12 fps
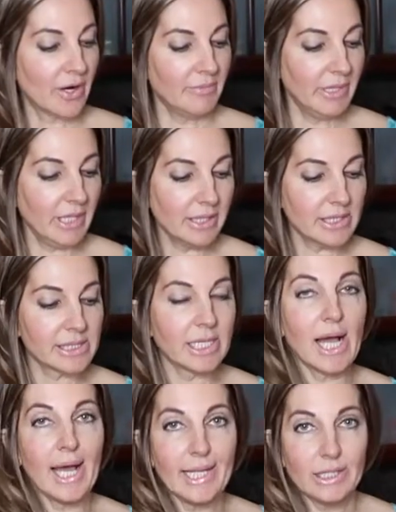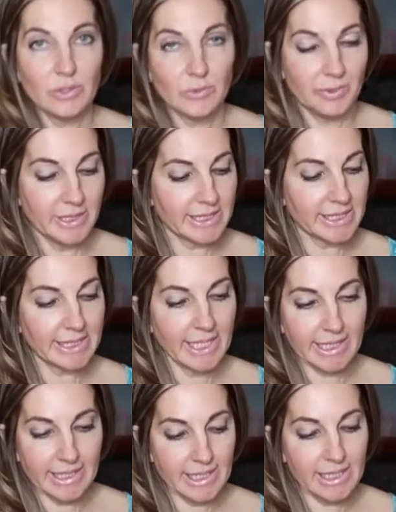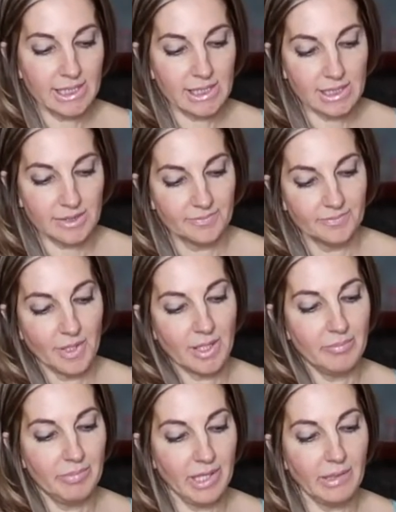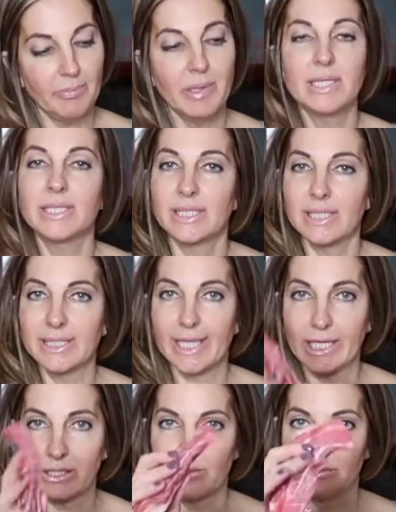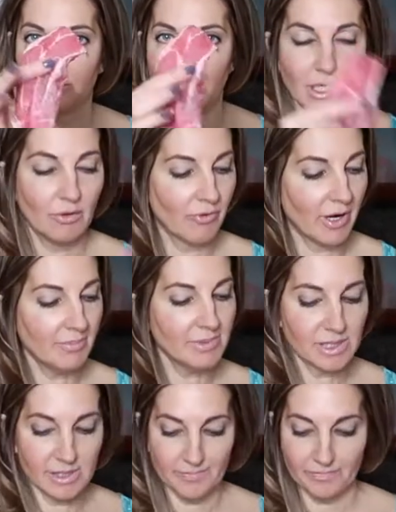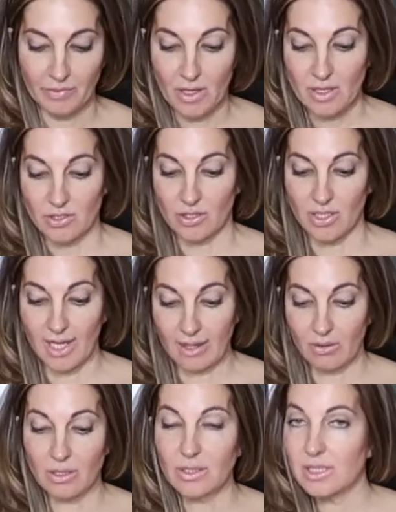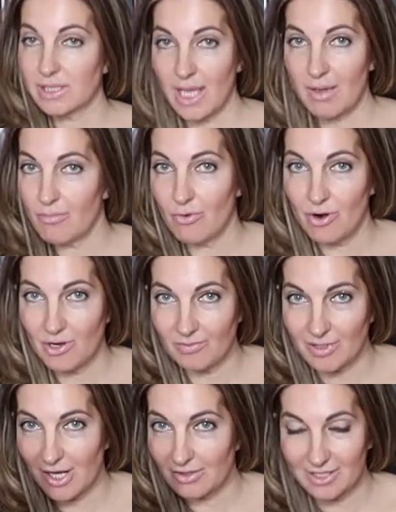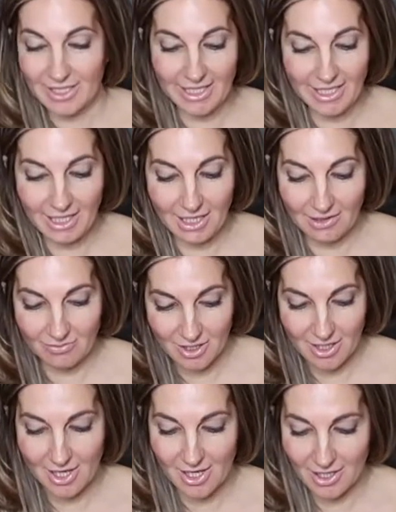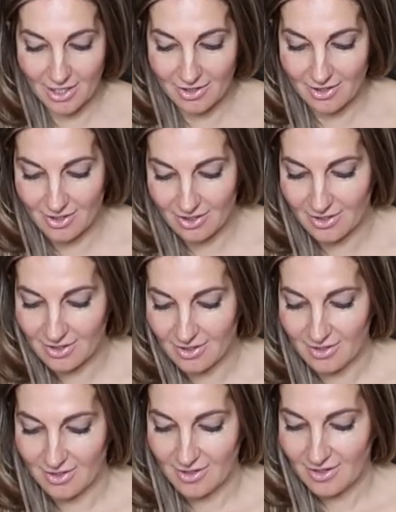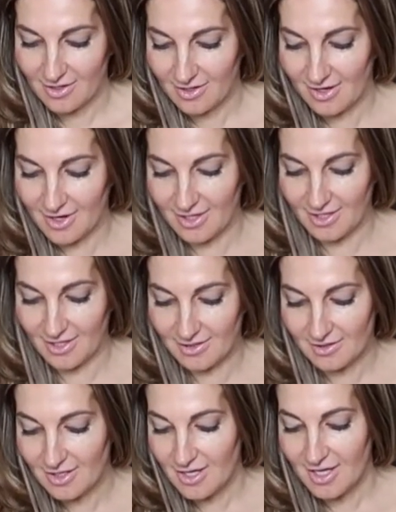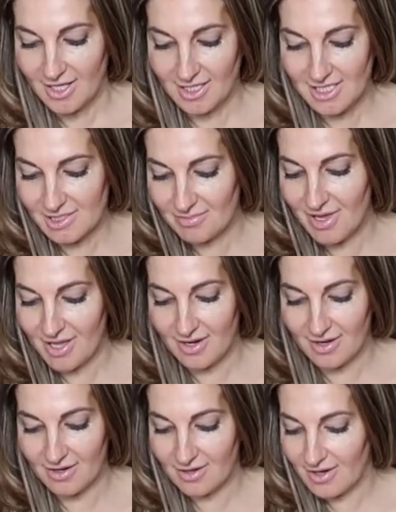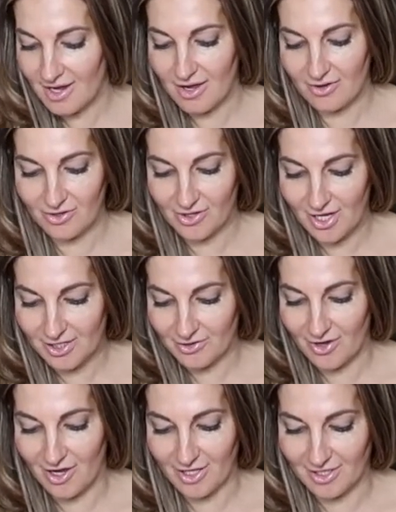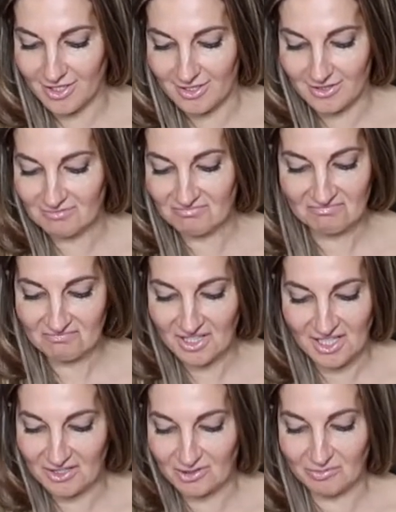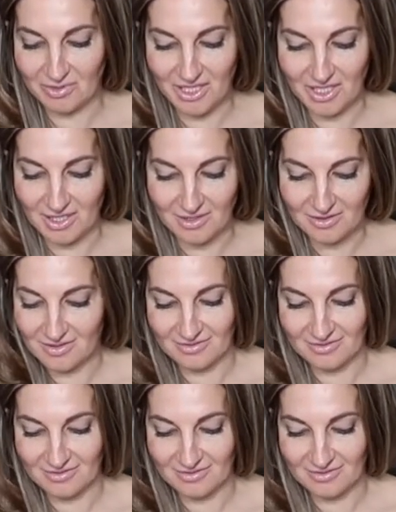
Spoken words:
our meat is cut to pieces like this, and the big pieces like big ribs. So now on the same board, without cleaning, we're cutting our onion. It doesn't matter how you cut the onion. It could be